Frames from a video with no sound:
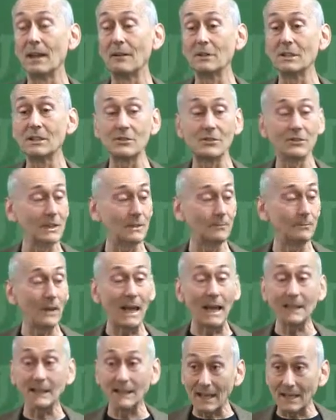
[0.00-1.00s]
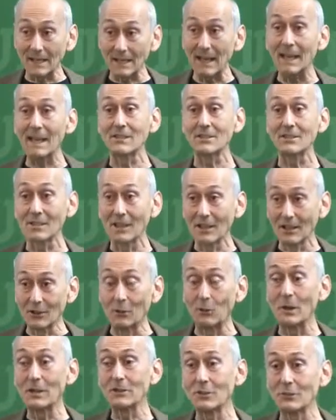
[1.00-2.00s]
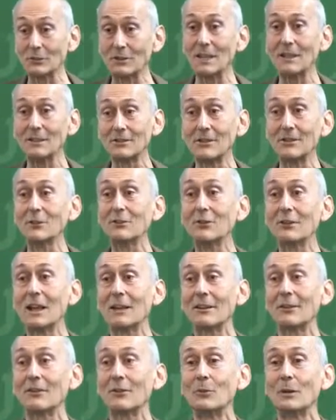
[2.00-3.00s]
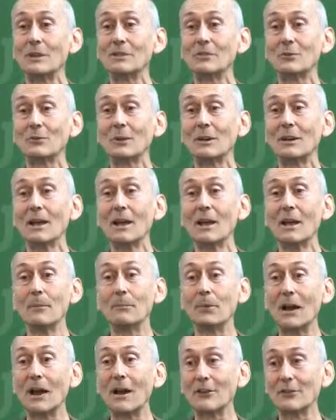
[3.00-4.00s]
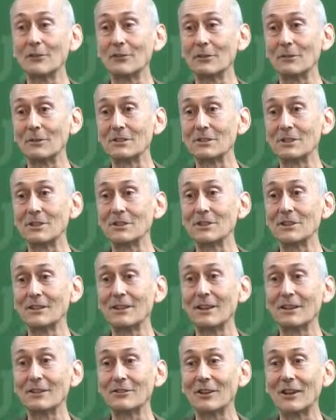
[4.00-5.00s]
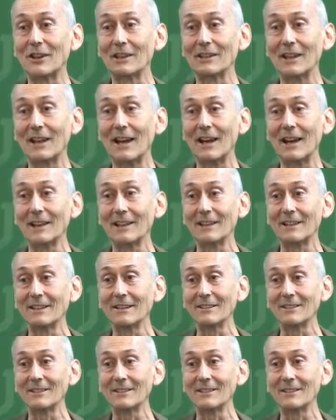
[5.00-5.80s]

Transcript: research impact. And yes, the ones who tend to do that are the ones who are proud of the research and not trying to hide it.